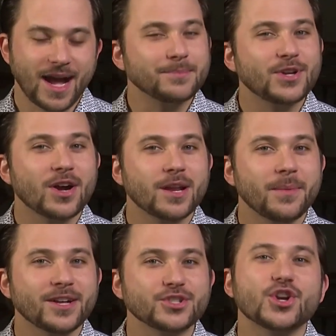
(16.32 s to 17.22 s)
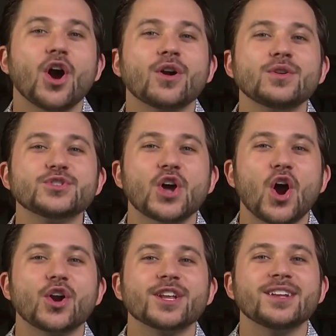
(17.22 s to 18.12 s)
I'm talking about Charles
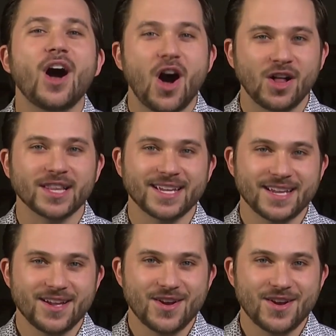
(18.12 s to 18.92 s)
Hardin Holly,